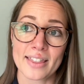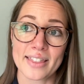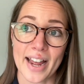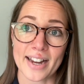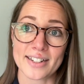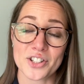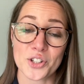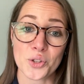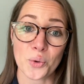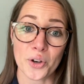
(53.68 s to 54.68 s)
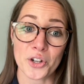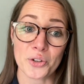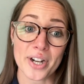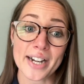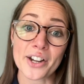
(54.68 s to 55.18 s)
that you're
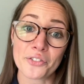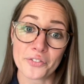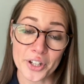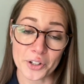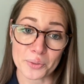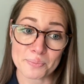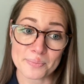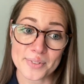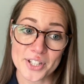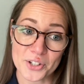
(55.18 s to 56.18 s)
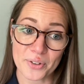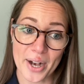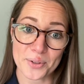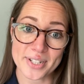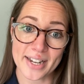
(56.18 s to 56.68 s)
creating a film
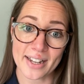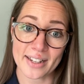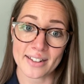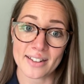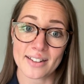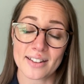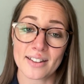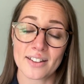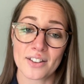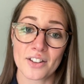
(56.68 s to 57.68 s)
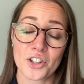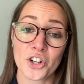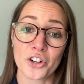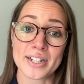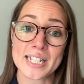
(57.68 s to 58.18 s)
surrounding
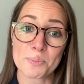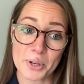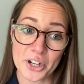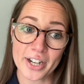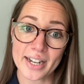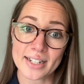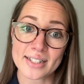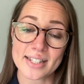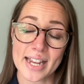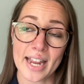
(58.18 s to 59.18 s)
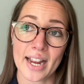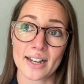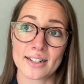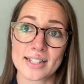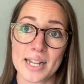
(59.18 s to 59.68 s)
your experience
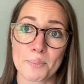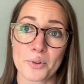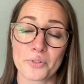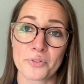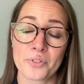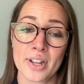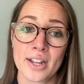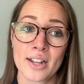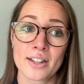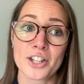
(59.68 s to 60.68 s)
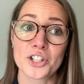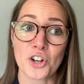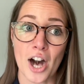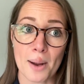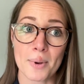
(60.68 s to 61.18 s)
and some of the
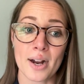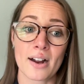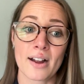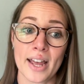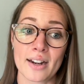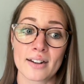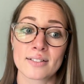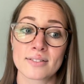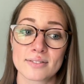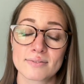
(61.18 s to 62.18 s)
trauma and